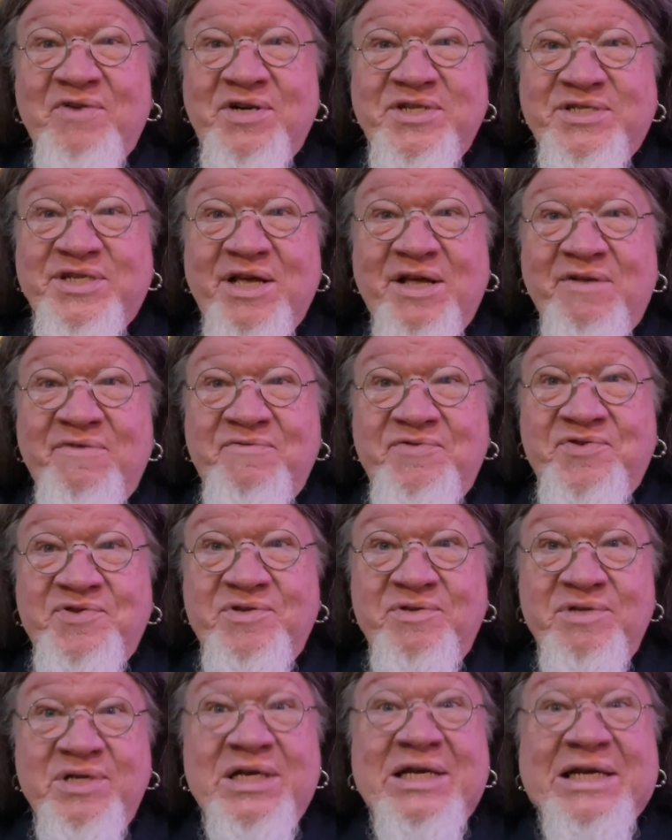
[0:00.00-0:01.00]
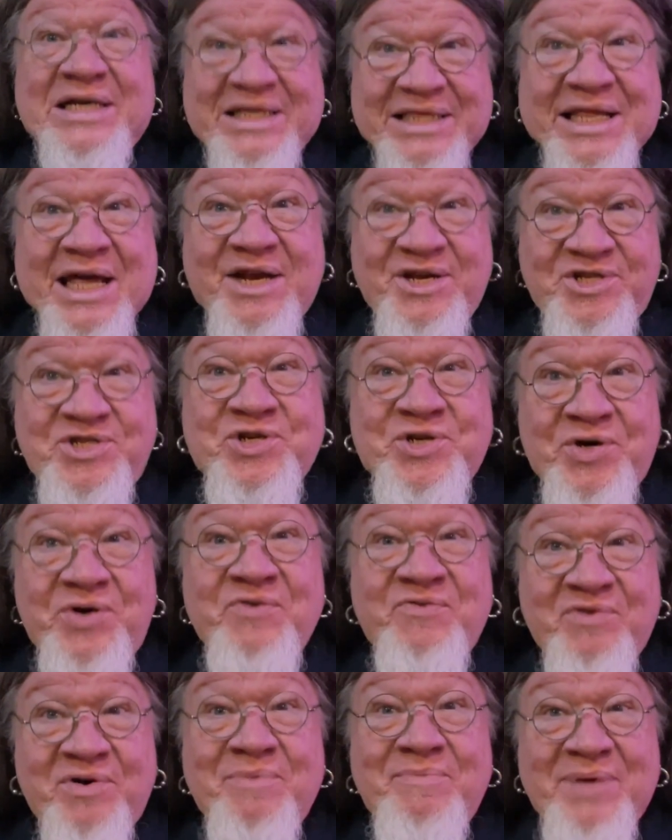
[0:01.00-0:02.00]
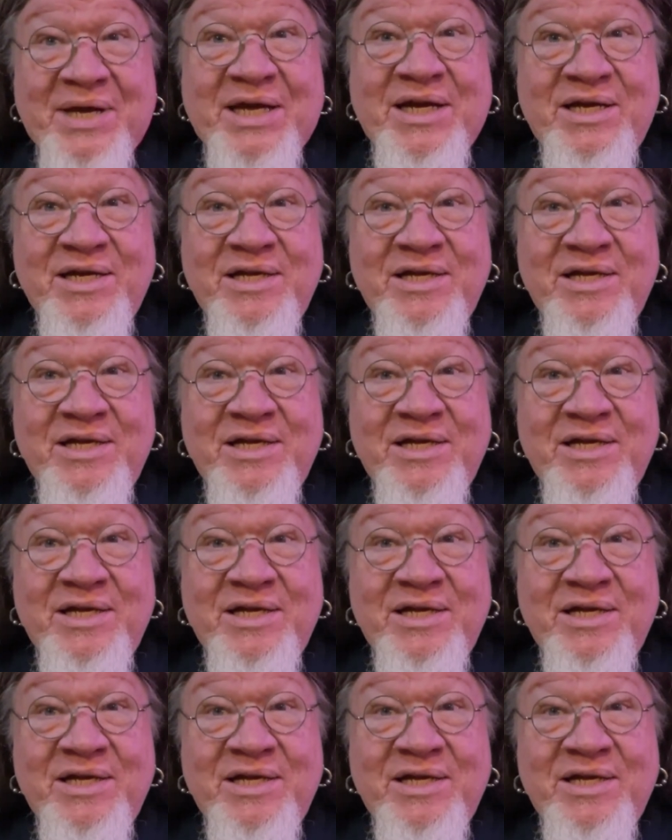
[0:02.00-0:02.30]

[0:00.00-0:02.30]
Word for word: ourselves. That is true for me.